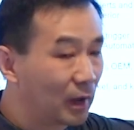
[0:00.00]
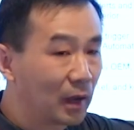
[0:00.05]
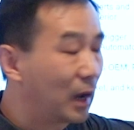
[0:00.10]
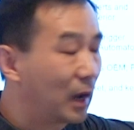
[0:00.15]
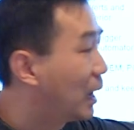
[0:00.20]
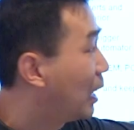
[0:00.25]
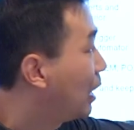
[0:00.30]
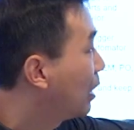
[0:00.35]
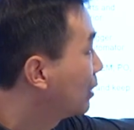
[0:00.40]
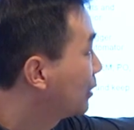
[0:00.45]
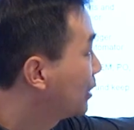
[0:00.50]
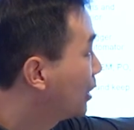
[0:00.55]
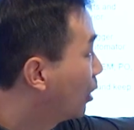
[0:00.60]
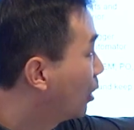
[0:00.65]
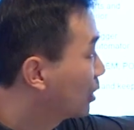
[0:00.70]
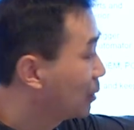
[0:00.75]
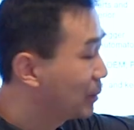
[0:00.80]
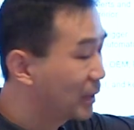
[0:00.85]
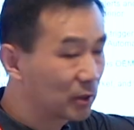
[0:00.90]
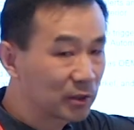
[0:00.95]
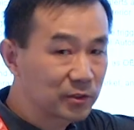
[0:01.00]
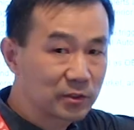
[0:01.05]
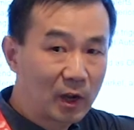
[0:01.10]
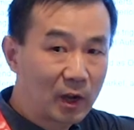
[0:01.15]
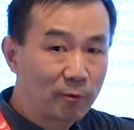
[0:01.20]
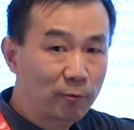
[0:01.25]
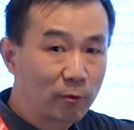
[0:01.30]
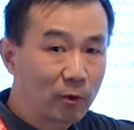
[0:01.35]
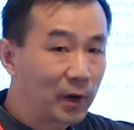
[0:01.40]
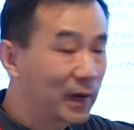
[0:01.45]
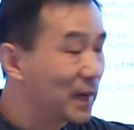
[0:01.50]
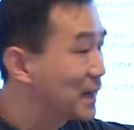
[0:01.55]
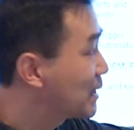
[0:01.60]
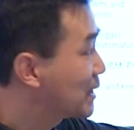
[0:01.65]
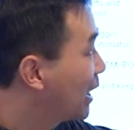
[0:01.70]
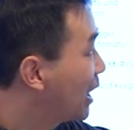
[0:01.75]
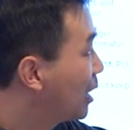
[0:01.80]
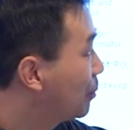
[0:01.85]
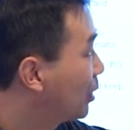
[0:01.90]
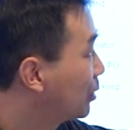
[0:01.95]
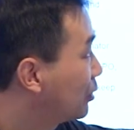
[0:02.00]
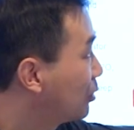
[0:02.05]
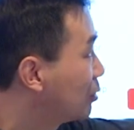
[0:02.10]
the Automator software is able